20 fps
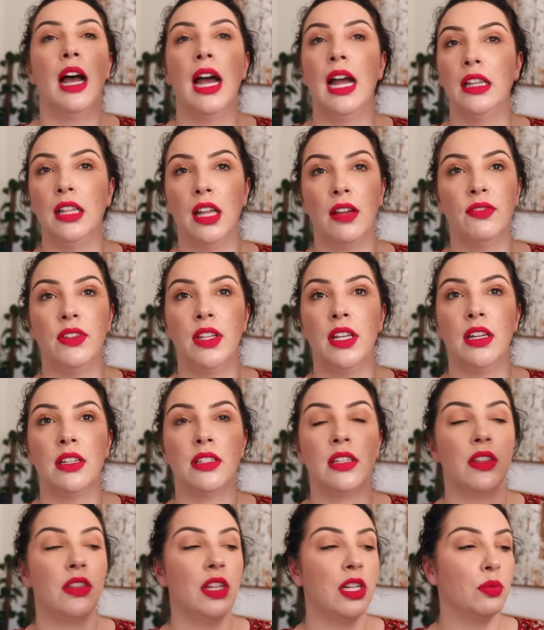I love
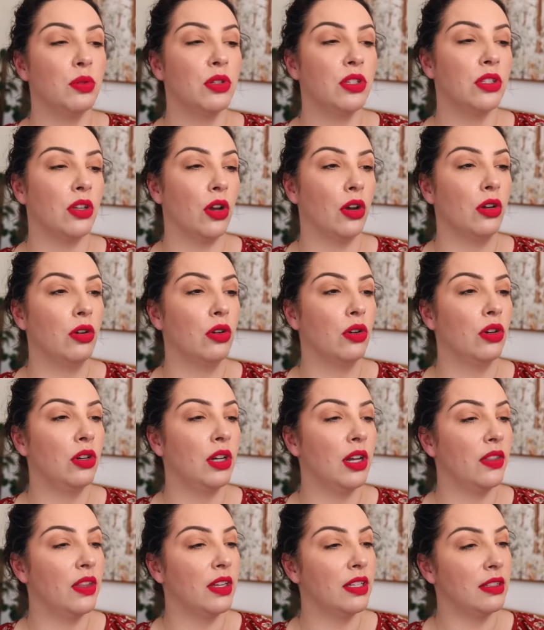this. This was so
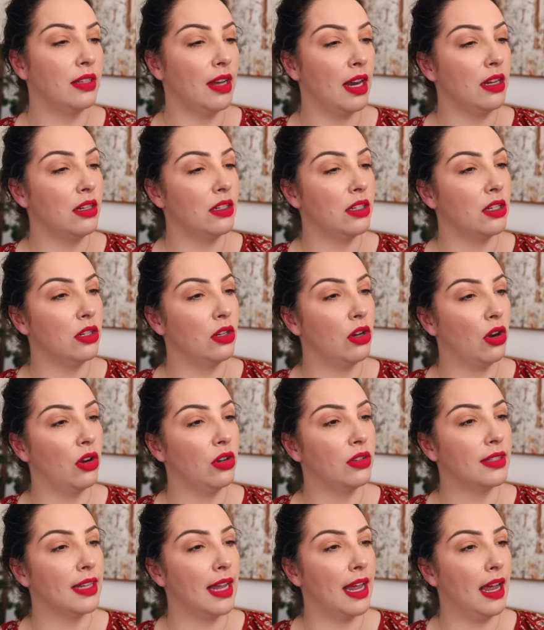good. The scent
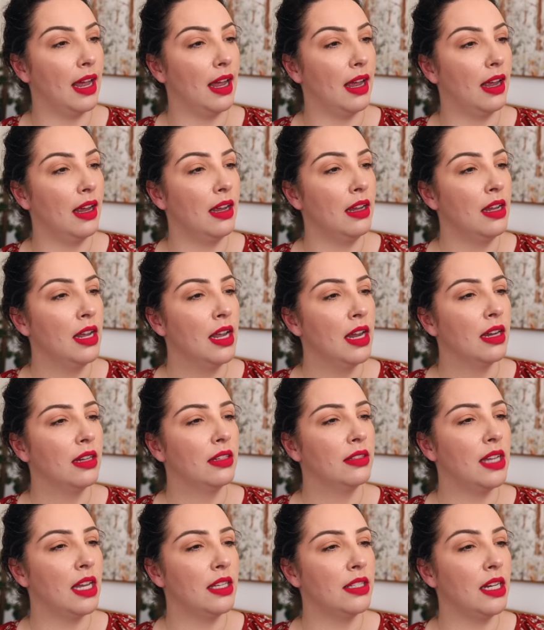notes are
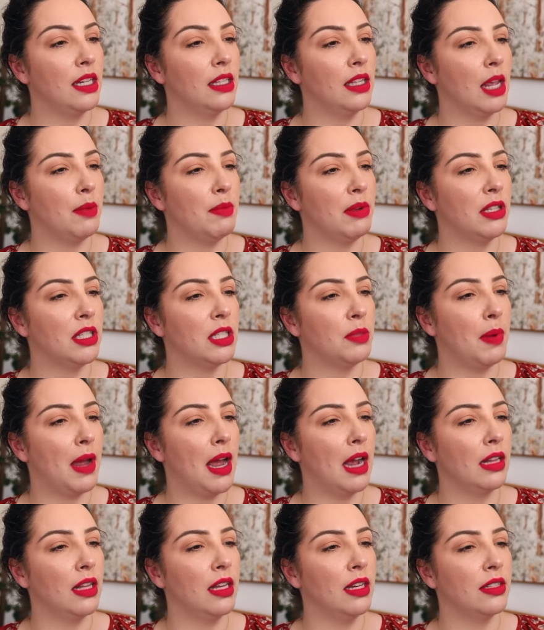zesty lemon,
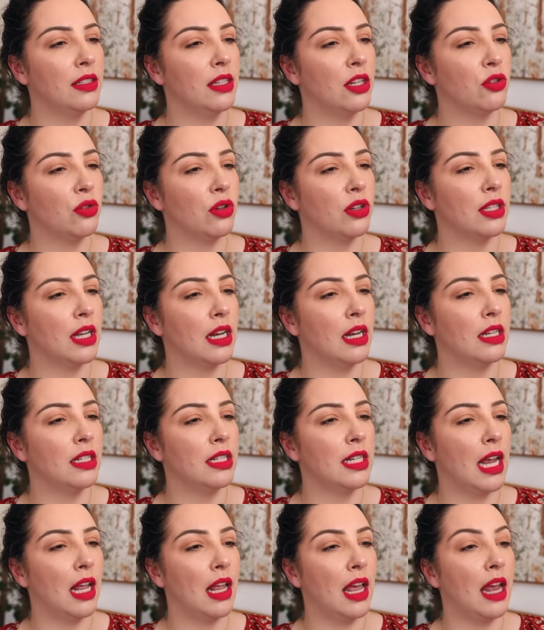sparkling citrus,
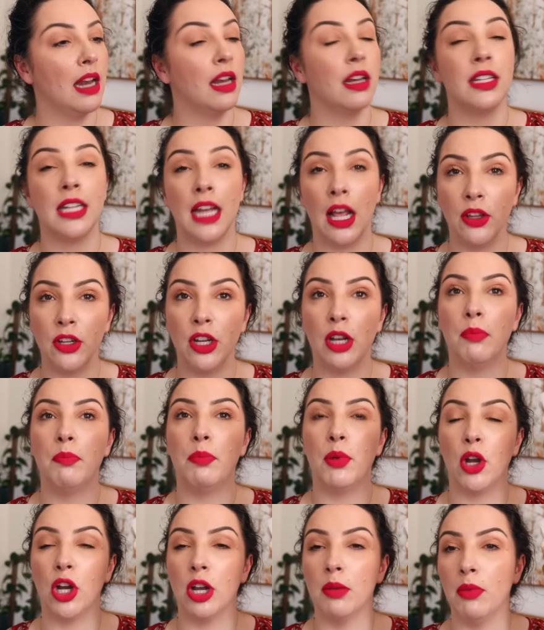and an Italian
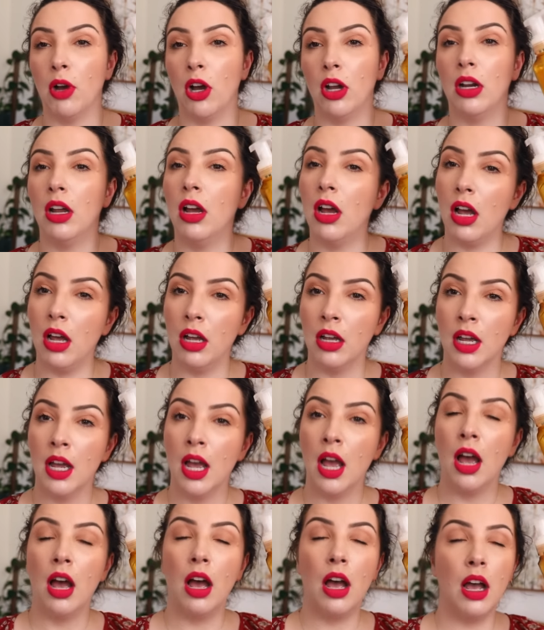bergamot.
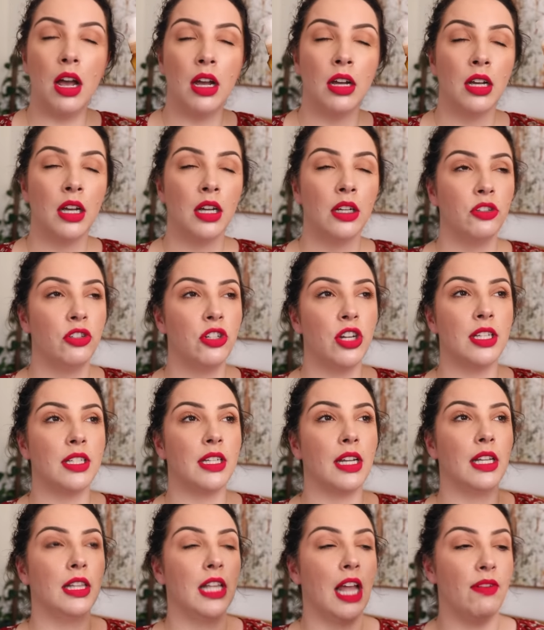Oh,
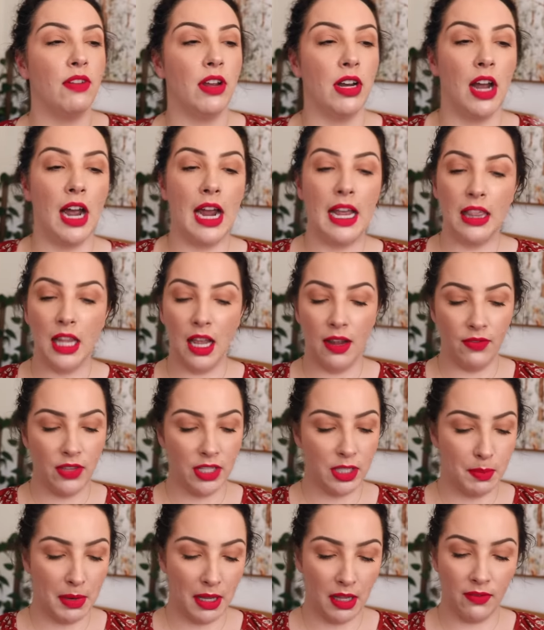just love it. I love the
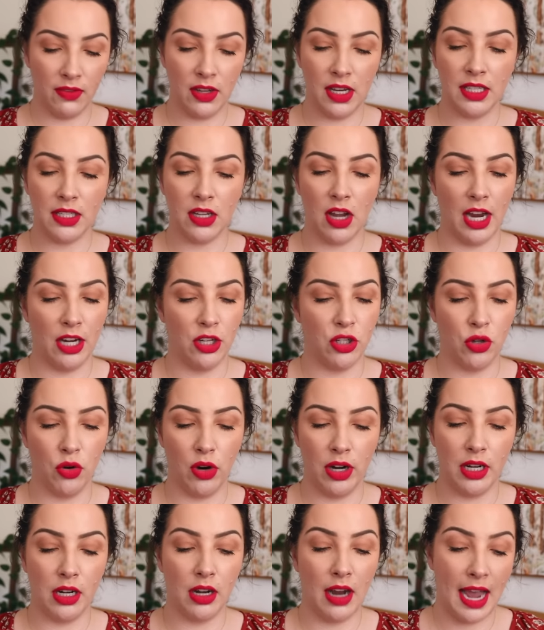smell of this. I
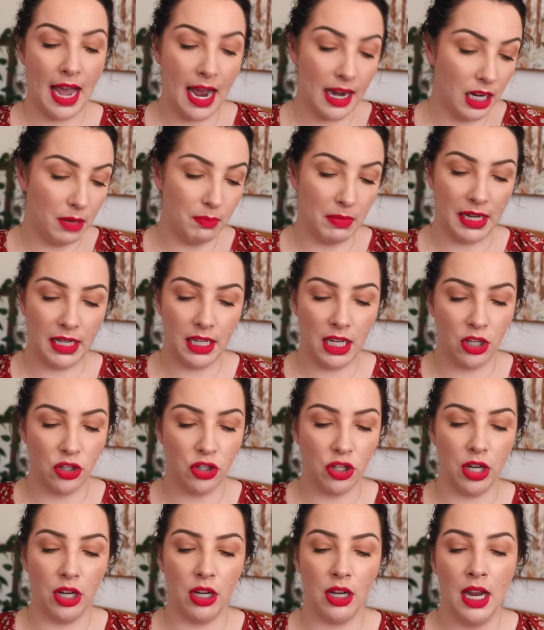enjoyed it. I had it in my
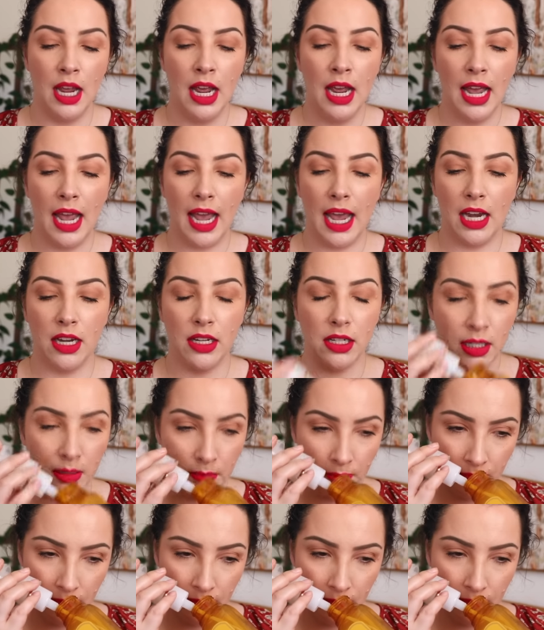kitchen and